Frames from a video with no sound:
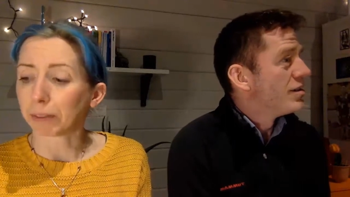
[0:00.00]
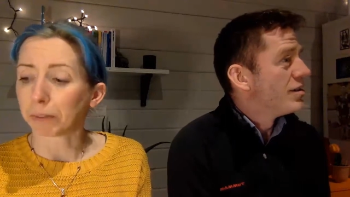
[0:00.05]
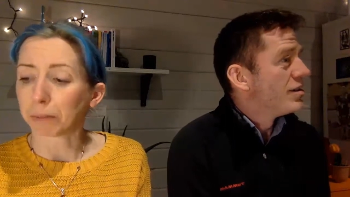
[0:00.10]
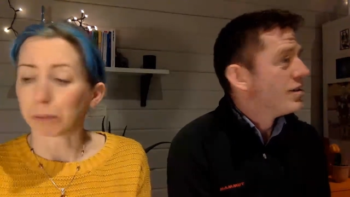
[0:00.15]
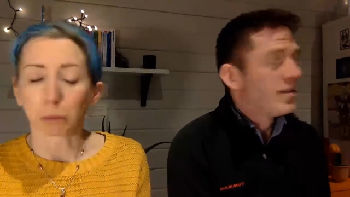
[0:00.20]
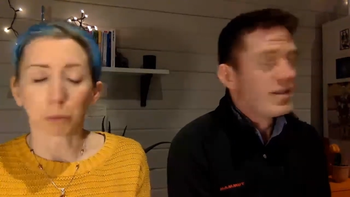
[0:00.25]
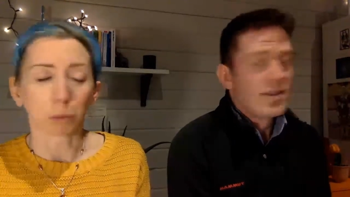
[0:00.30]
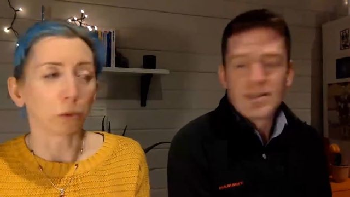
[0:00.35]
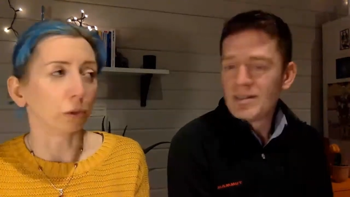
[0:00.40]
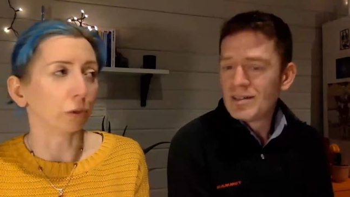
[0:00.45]
Speaker 1: in my
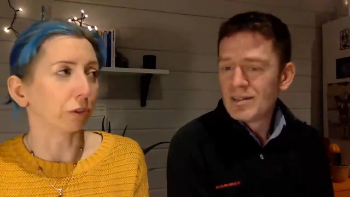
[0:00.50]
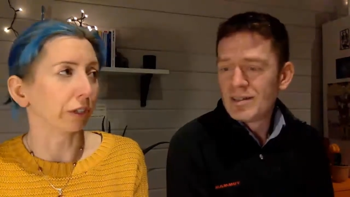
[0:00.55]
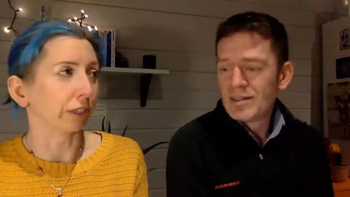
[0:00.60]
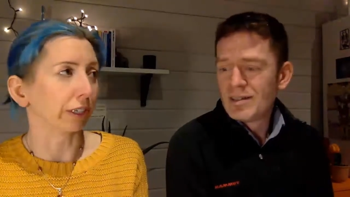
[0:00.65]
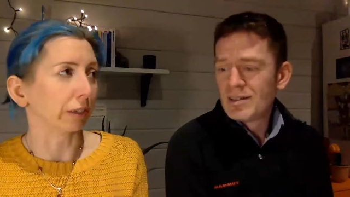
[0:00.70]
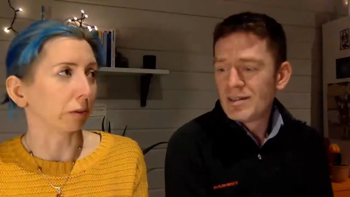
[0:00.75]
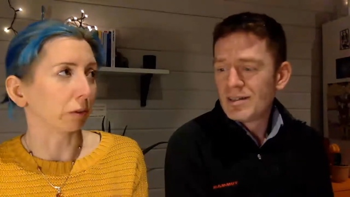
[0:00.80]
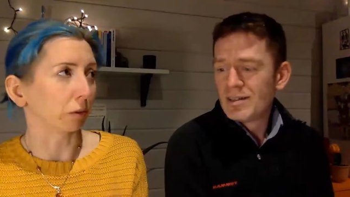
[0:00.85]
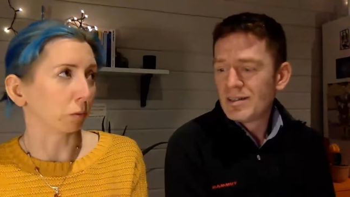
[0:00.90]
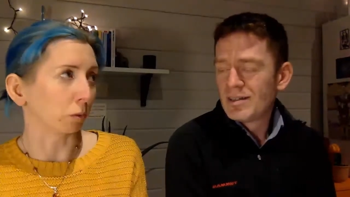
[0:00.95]
walls, and
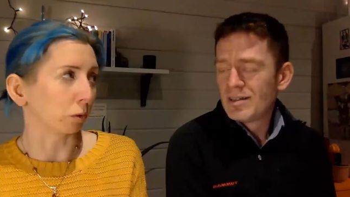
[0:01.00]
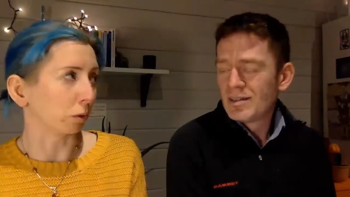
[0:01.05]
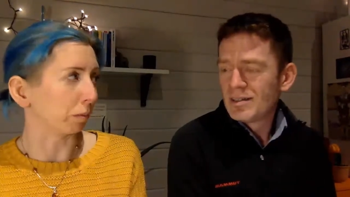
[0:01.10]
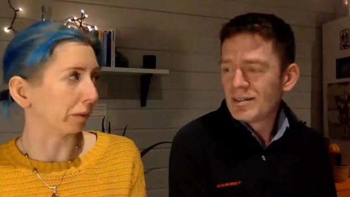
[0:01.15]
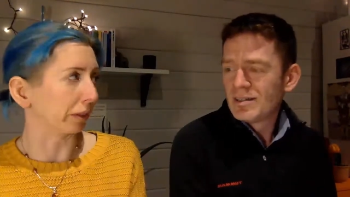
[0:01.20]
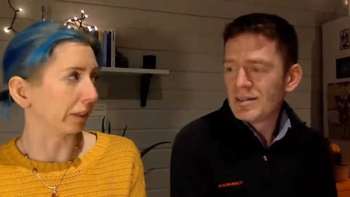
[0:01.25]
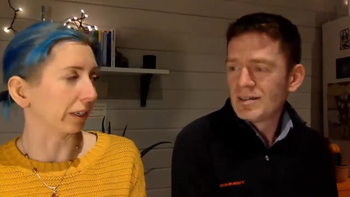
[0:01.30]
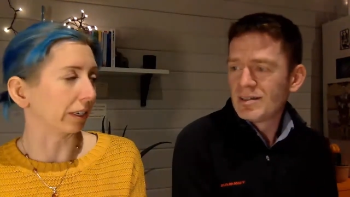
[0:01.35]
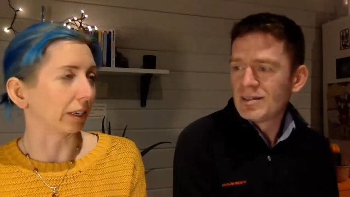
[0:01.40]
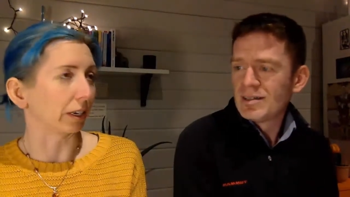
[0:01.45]
now it's warm, and
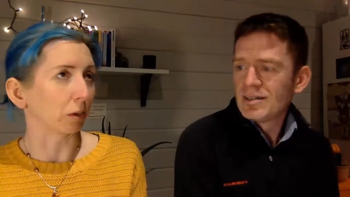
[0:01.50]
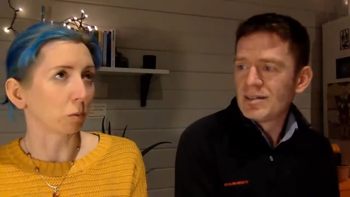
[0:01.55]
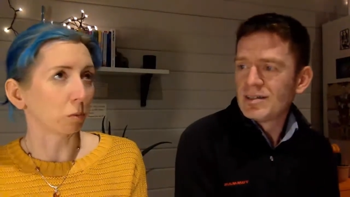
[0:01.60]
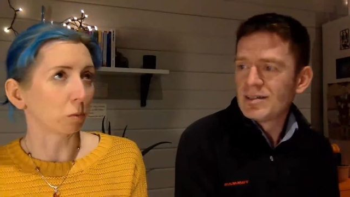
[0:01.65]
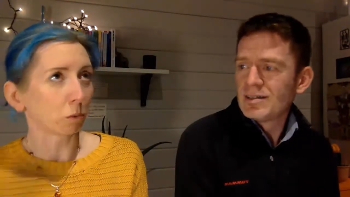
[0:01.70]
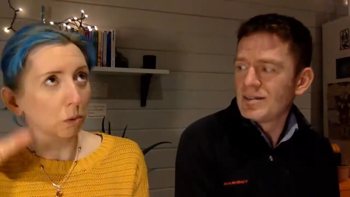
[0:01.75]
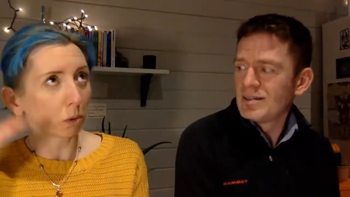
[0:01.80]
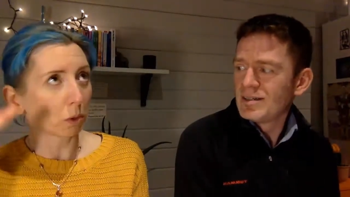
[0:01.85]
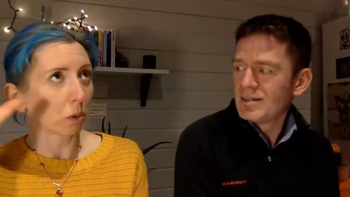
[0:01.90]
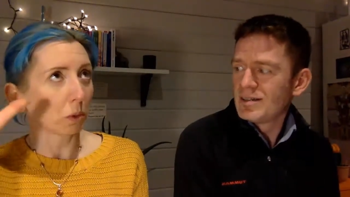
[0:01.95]
they're like,
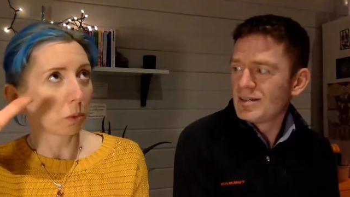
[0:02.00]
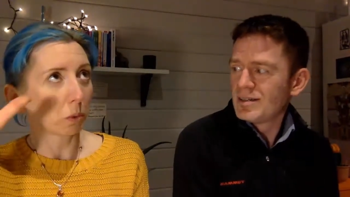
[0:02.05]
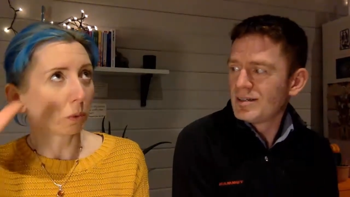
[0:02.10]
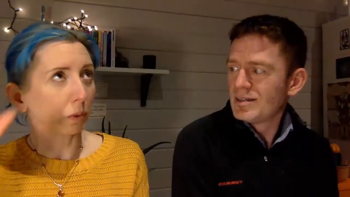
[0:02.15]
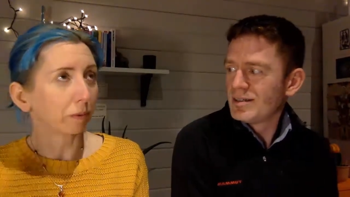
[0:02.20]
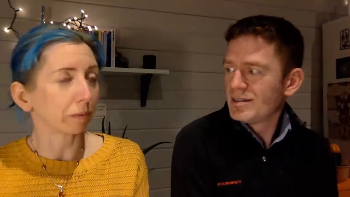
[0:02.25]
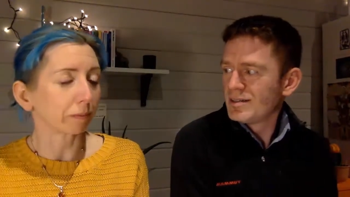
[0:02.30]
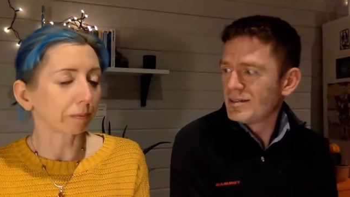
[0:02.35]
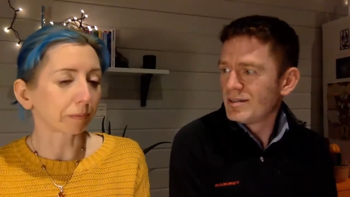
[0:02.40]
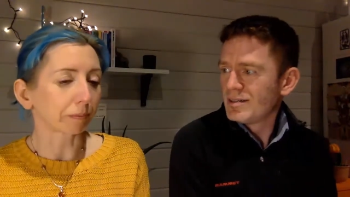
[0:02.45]
woohoo!
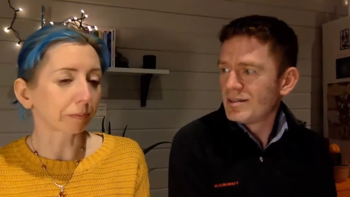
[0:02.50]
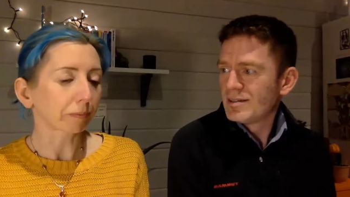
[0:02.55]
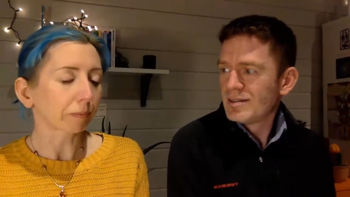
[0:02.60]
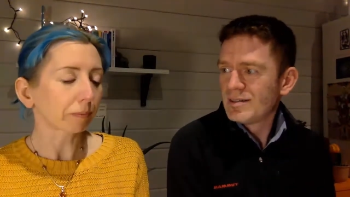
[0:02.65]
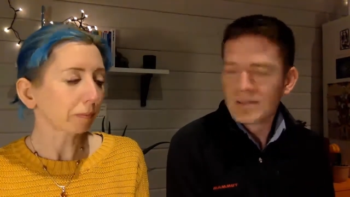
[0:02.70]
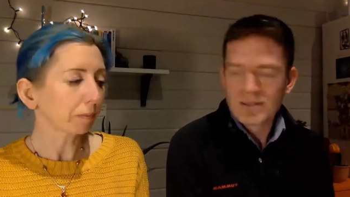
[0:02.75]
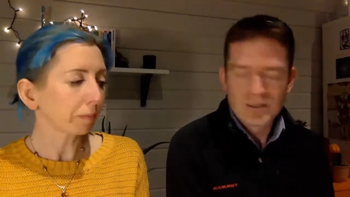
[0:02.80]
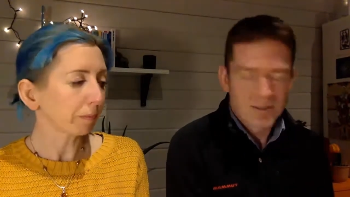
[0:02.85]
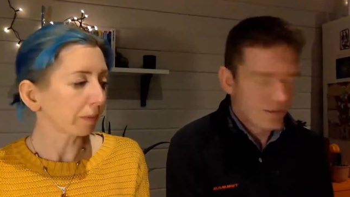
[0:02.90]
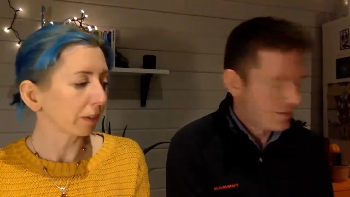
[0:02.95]

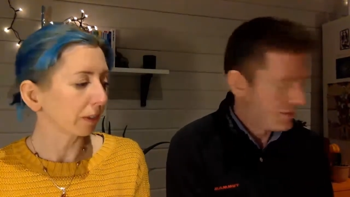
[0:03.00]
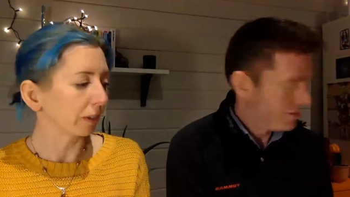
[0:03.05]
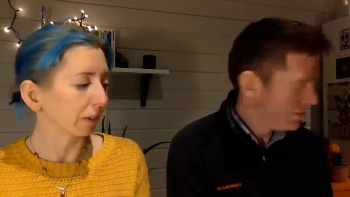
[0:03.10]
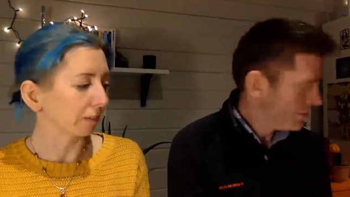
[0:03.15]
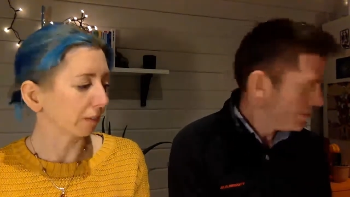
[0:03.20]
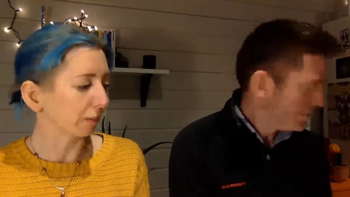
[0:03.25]
and they're